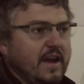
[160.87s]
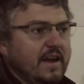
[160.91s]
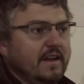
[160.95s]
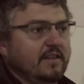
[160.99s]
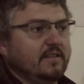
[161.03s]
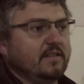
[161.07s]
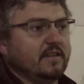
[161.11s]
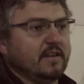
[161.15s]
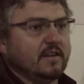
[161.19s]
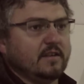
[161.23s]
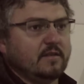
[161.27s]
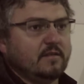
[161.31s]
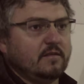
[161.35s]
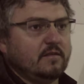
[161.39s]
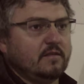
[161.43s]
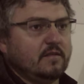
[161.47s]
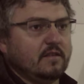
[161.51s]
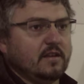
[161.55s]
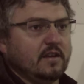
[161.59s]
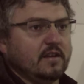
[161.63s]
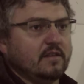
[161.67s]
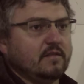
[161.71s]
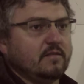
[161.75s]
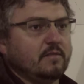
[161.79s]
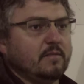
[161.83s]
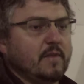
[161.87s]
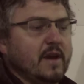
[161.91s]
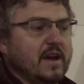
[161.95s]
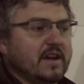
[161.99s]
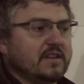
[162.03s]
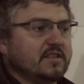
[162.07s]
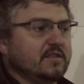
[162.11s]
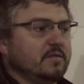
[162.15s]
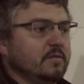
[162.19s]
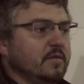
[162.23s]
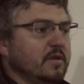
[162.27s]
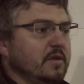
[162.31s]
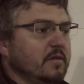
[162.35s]
8 at
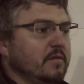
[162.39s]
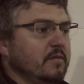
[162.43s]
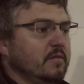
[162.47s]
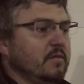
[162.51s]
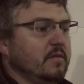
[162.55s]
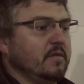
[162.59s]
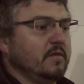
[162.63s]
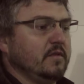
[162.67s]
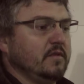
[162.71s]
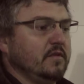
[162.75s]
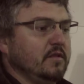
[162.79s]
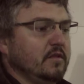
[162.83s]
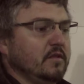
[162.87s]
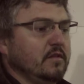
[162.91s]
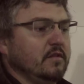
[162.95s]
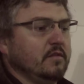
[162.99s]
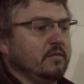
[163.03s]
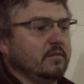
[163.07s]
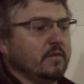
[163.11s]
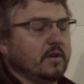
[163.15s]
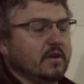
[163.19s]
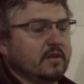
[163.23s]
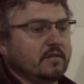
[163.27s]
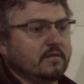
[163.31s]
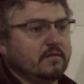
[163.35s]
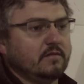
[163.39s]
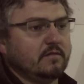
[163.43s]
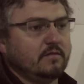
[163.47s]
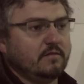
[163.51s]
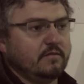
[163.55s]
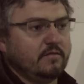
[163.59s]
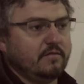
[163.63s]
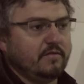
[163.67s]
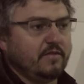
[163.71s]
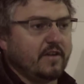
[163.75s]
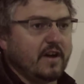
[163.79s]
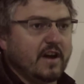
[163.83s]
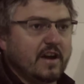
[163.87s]
maximum to about
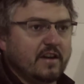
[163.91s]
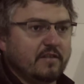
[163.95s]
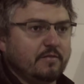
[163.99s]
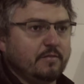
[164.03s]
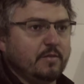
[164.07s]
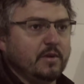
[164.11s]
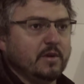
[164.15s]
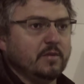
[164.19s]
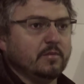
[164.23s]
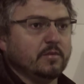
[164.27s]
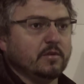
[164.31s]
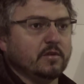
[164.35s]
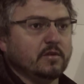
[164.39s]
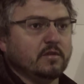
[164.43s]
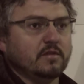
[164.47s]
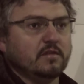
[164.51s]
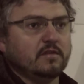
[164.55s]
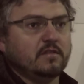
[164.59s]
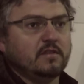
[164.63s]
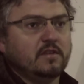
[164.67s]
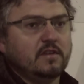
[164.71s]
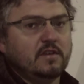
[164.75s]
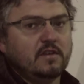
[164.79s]
5 people